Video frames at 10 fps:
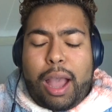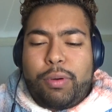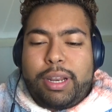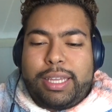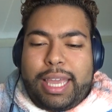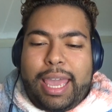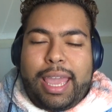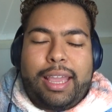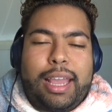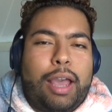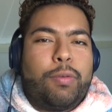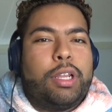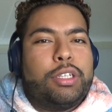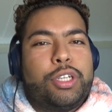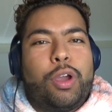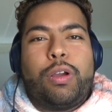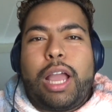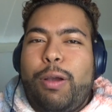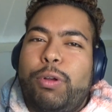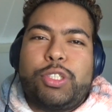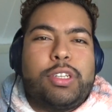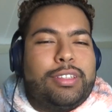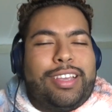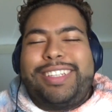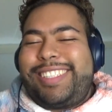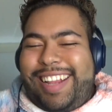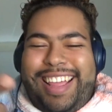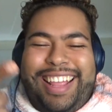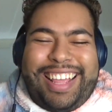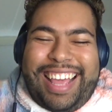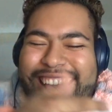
I want to gag. I want to choke. I want you to touch that.